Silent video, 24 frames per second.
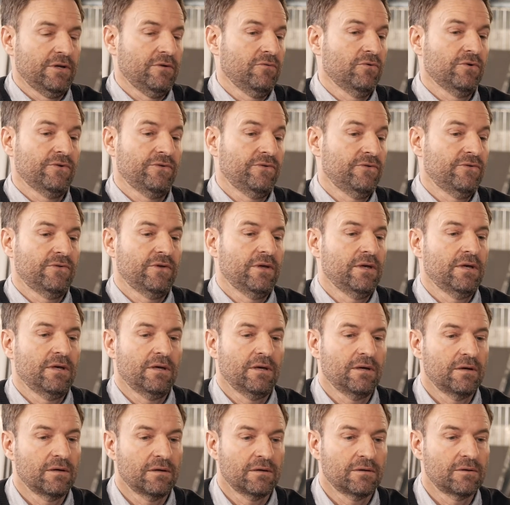it was a
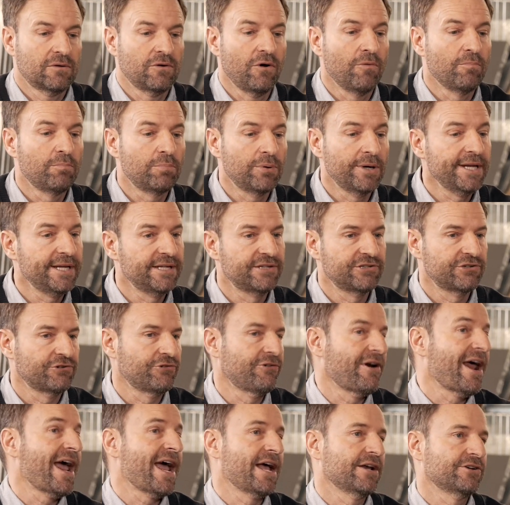uh, complete
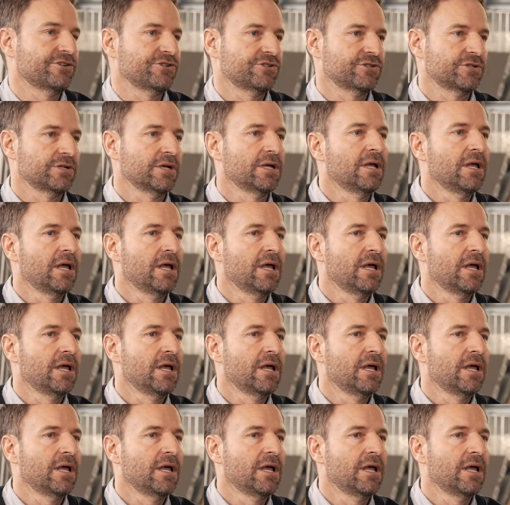crash.